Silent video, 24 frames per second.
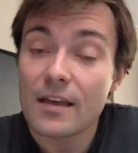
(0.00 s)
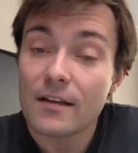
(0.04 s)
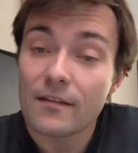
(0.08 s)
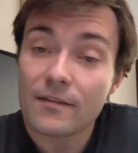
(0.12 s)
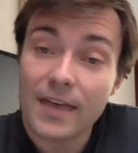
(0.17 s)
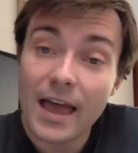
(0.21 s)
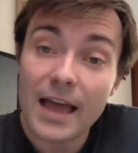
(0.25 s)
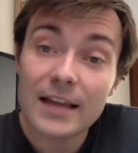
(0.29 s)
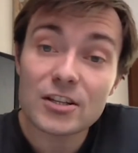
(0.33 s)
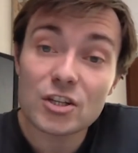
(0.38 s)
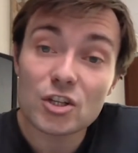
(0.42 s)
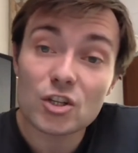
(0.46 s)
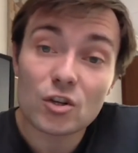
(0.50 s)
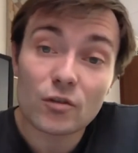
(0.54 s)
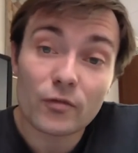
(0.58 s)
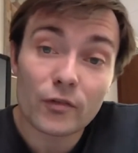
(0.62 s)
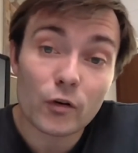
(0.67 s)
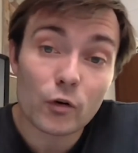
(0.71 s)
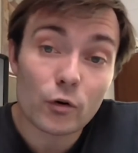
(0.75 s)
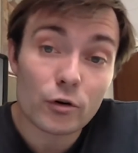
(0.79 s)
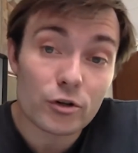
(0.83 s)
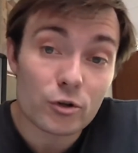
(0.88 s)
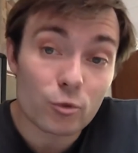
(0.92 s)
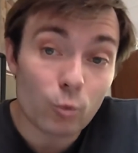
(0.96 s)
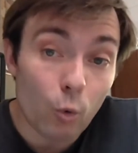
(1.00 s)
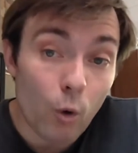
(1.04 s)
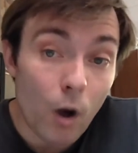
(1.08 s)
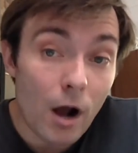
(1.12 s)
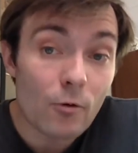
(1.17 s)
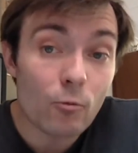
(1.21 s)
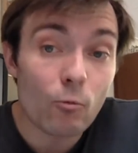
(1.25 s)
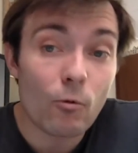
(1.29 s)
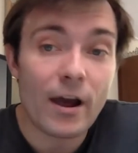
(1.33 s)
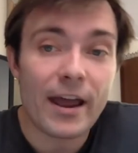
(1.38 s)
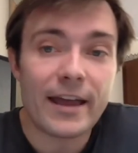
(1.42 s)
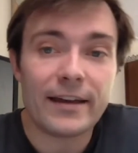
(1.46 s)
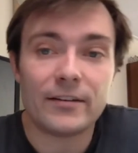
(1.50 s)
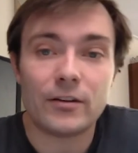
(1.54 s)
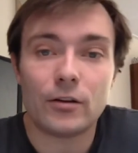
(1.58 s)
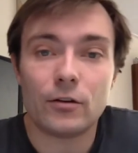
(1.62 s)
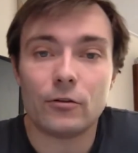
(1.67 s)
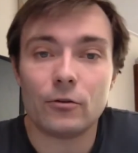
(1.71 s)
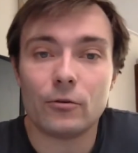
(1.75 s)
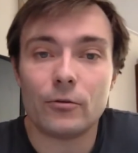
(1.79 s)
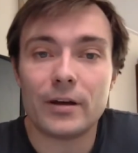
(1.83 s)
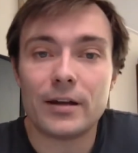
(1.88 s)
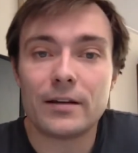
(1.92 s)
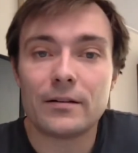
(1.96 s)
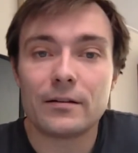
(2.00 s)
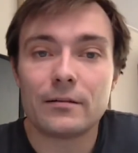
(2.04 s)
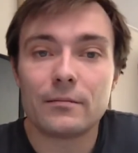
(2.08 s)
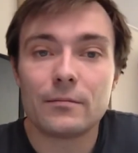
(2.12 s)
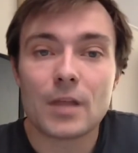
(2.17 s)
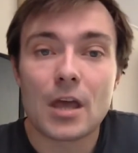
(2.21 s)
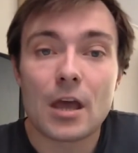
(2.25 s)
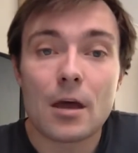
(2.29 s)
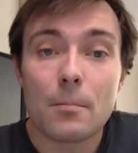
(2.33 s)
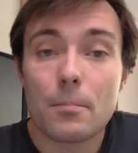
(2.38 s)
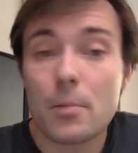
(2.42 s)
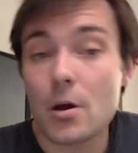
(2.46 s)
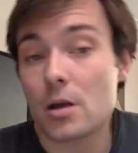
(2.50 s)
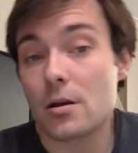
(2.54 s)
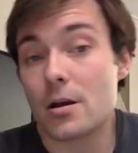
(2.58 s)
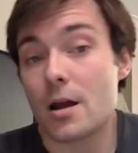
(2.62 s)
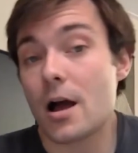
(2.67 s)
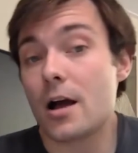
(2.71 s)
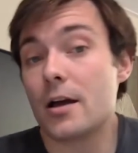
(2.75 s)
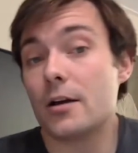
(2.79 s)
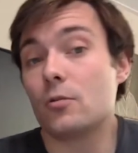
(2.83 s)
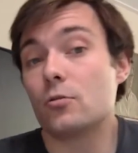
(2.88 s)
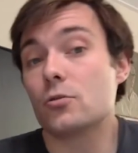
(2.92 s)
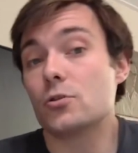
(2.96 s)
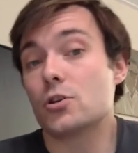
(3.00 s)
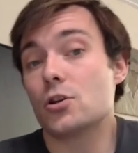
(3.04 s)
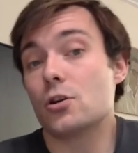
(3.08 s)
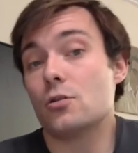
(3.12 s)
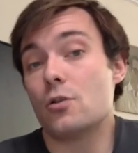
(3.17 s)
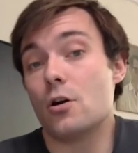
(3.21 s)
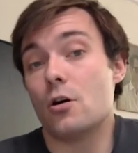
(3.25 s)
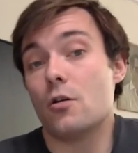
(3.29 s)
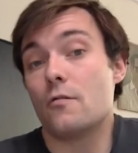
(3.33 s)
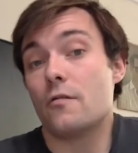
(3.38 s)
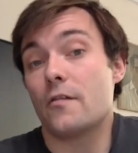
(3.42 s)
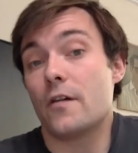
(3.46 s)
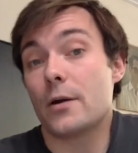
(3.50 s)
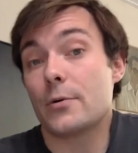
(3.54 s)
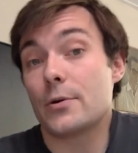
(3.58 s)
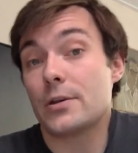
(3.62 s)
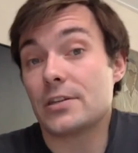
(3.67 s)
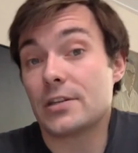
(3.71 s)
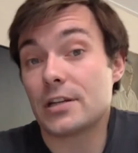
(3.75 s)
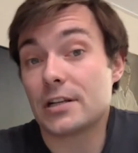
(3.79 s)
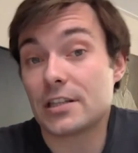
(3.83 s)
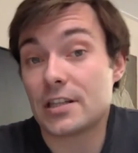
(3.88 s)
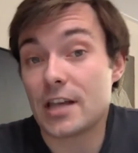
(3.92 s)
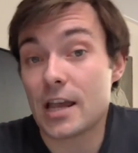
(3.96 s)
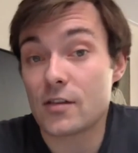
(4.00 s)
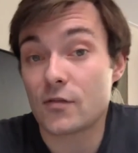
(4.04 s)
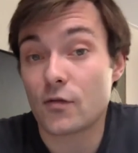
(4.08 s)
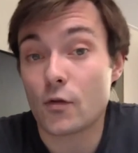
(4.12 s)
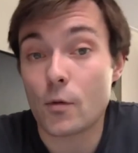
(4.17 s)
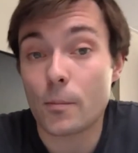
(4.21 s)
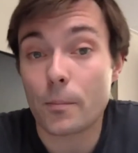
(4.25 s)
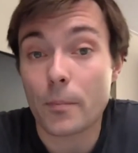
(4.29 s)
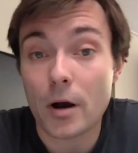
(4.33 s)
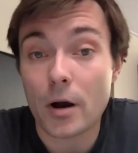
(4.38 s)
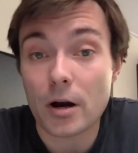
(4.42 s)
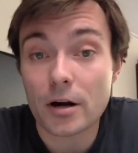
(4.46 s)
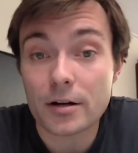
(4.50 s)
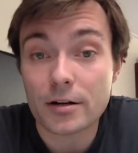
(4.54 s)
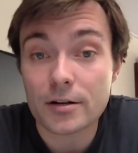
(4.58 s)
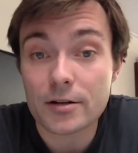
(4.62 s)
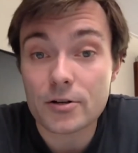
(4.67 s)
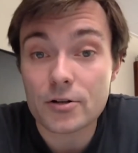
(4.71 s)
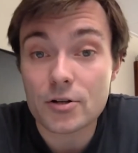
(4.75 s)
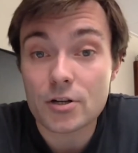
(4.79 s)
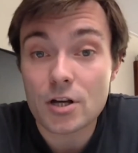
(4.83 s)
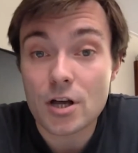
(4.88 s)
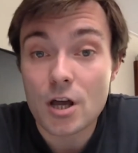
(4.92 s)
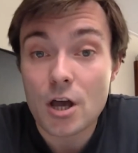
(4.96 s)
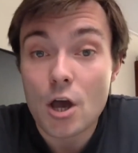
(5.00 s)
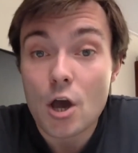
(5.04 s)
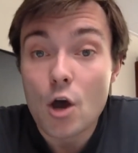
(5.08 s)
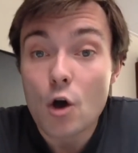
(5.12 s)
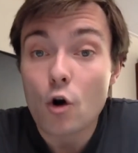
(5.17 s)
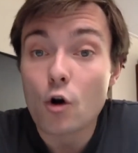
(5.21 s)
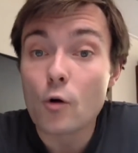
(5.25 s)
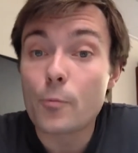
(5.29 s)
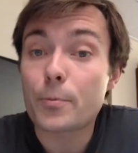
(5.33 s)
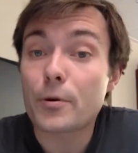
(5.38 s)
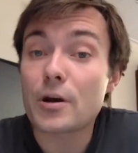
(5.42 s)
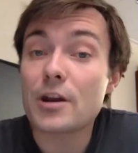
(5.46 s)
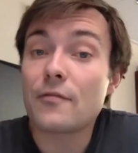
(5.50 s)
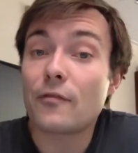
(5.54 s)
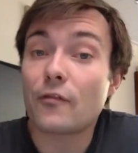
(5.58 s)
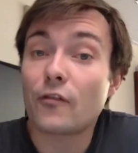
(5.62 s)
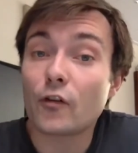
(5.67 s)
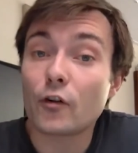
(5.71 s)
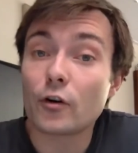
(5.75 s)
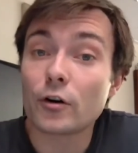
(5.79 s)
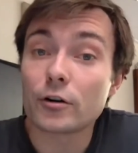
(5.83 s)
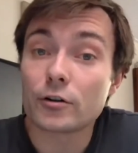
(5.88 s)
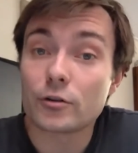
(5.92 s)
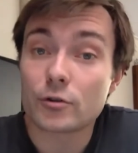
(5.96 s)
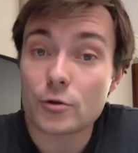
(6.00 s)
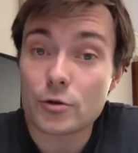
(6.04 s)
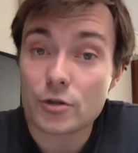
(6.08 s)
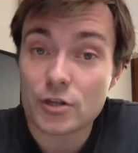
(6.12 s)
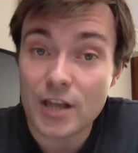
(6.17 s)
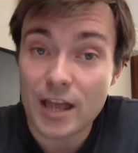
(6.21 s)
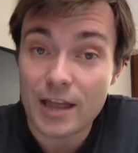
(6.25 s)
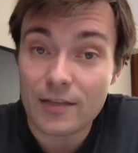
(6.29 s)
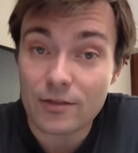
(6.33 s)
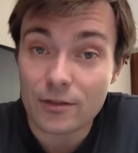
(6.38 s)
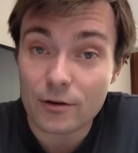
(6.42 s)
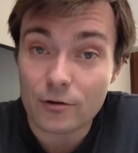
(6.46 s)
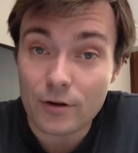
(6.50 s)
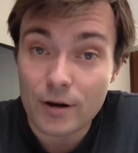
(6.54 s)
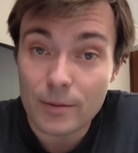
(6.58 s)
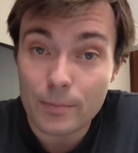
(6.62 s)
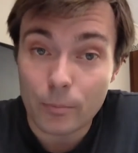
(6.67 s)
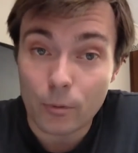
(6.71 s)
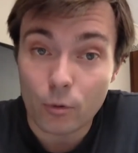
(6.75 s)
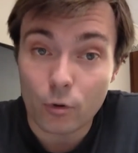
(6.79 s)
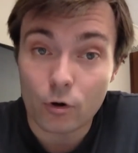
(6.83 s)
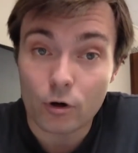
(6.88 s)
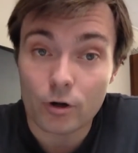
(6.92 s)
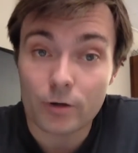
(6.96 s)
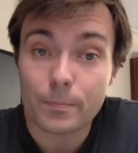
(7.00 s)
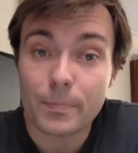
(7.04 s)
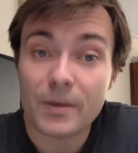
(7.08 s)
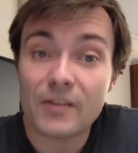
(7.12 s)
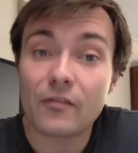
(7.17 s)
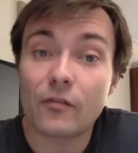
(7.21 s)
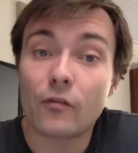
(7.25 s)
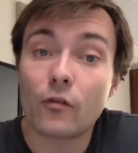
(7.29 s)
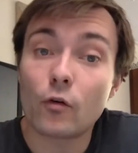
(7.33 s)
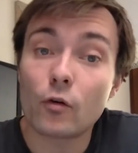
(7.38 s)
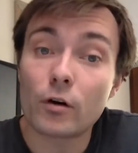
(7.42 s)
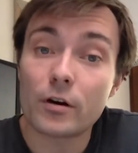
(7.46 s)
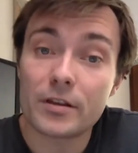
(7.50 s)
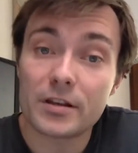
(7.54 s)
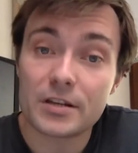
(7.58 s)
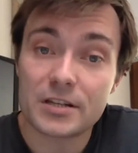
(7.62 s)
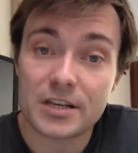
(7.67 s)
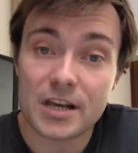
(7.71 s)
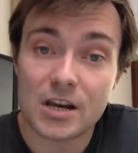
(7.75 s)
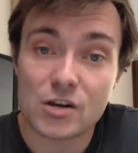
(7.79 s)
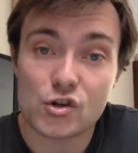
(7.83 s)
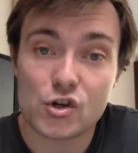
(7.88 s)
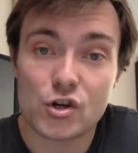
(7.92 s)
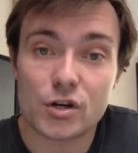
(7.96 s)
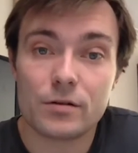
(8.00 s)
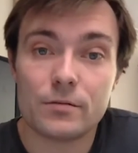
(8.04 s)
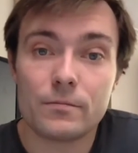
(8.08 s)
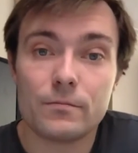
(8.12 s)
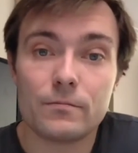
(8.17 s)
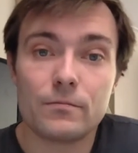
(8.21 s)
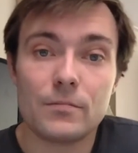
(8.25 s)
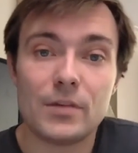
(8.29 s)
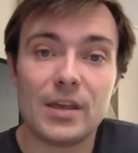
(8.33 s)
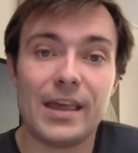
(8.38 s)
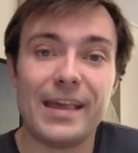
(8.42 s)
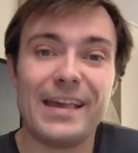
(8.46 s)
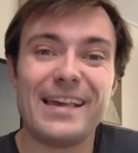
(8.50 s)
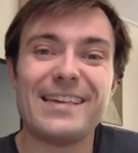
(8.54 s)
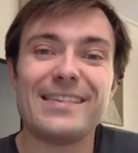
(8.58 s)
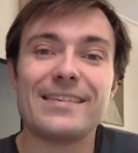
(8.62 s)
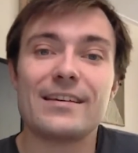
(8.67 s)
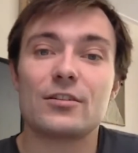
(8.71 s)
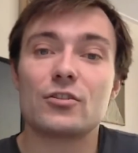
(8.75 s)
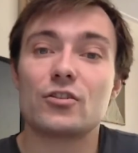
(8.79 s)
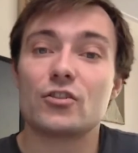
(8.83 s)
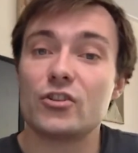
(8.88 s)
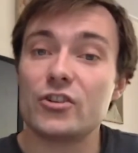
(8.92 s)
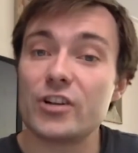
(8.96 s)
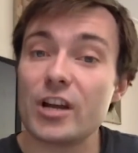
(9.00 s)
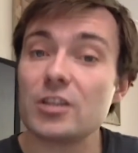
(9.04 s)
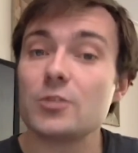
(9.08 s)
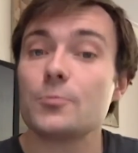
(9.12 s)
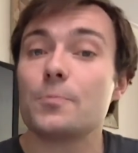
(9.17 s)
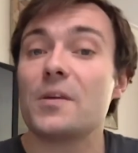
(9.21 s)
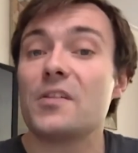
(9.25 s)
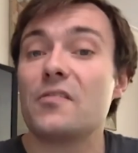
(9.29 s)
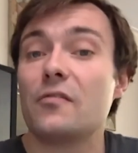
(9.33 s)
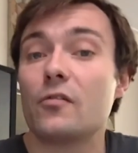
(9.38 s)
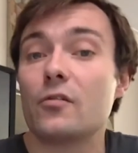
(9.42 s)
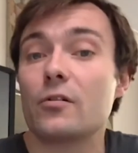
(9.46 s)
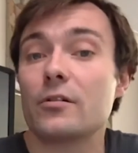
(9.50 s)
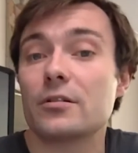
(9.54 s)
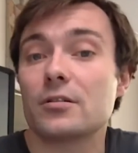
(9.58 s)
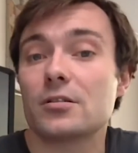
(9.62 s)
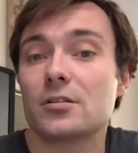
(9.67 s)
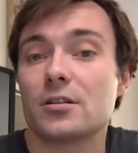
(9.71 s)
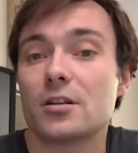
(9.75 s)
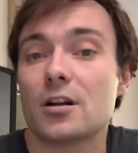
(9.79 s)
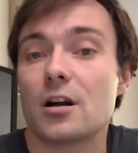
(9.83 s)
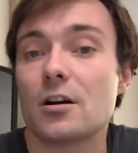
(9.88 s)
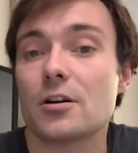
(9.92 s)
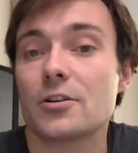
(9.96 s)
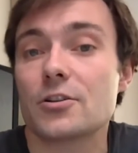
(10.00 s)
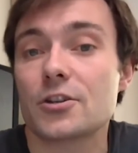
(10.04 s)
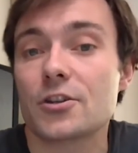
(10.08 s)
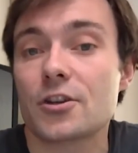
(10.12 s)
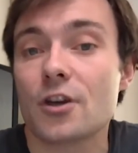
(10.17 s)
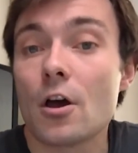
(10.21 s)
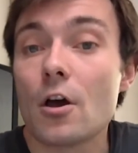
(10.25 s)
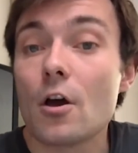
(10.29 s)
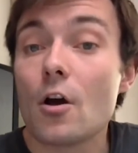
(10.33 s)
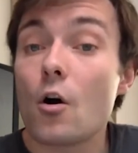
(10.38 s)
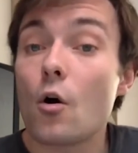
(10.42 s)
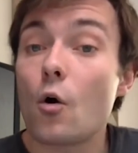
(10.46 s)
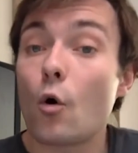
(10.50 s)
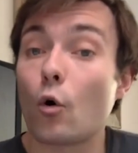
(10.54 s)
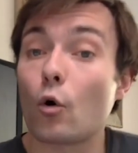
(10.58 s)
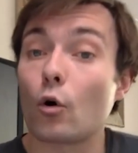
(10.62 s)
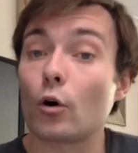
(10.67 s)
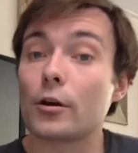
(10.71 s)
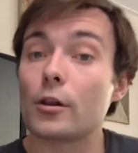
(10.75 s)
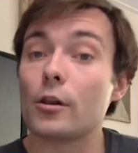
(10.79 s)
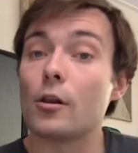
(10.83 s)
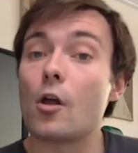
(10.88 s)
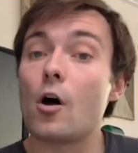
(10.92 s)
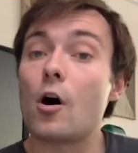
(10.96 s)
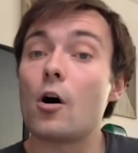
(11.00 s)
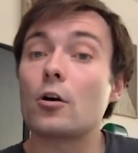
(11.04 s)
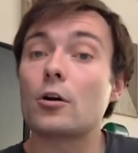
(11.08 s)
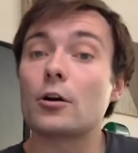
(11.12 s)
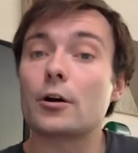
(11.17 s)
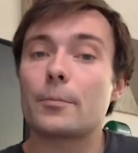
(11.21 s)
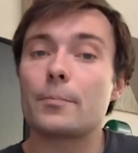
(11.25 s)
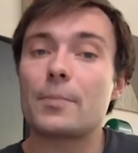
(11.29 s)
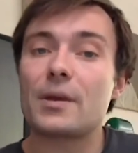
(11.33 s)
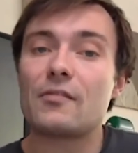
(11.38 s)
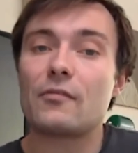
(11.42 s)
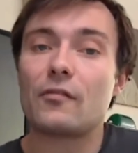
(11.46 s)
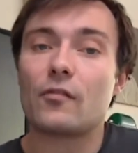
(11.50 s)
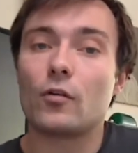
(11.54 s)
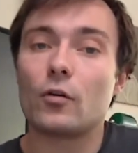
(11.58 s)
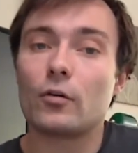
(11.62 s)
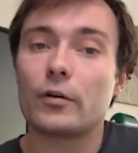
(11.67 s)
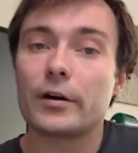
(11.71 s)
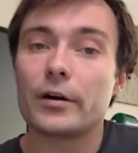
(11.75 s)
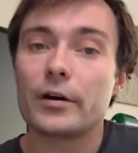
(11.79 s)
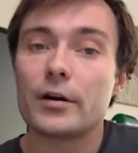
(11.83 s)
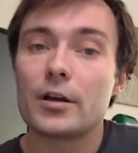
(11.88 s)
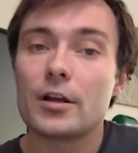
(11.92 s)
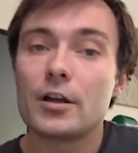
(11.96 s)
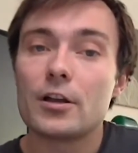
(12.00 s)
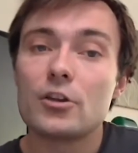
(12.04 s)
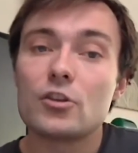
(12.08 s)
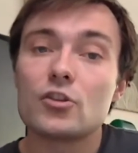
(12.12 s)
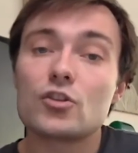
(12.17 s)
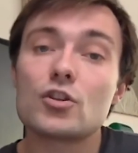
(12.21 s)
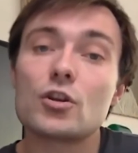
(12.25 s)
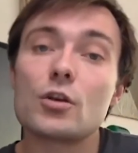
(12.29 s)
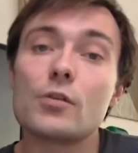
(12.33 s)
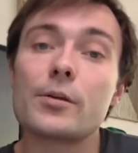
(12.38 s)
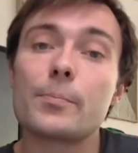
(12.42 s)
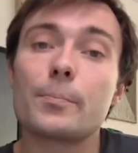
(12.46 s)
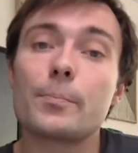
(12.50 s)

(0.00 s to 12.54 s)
That's, of course, one way to do it, but I also know very successful partners who prefer to send the report before the session, either just before it starts or longer before, so the